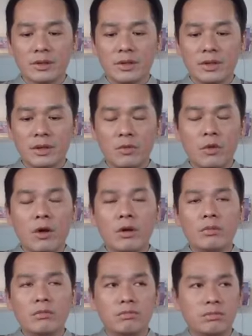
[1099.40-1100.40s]
you know,
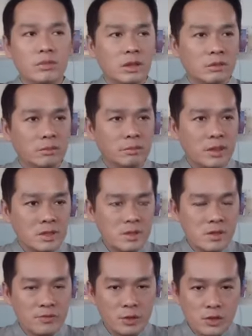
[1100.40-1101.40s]
well, makes
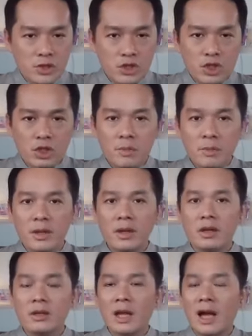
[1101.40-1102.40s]
me feel
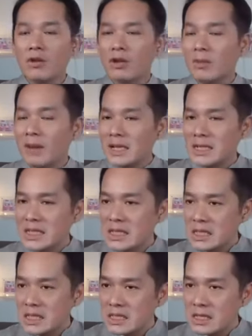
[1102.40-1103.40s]
stupid. How come I
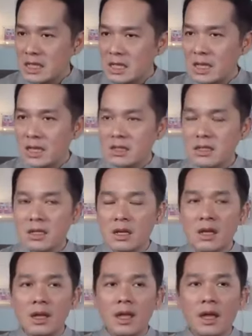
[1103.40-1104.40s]
didn't see it?
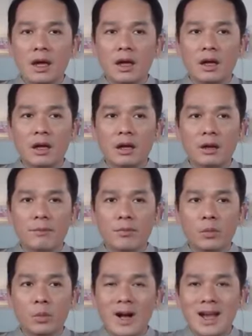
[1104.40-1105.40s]

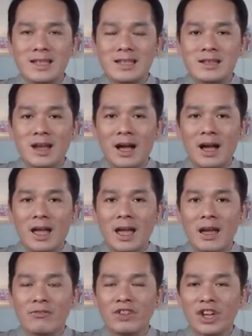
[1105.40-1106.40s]
Why didn't I
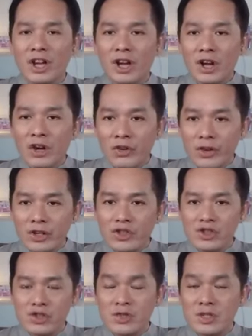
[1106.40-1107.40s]
have the
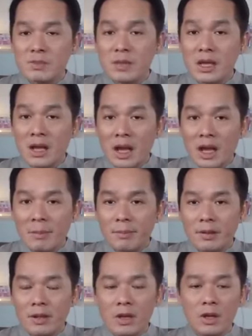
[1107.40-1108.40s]
courage to speak up?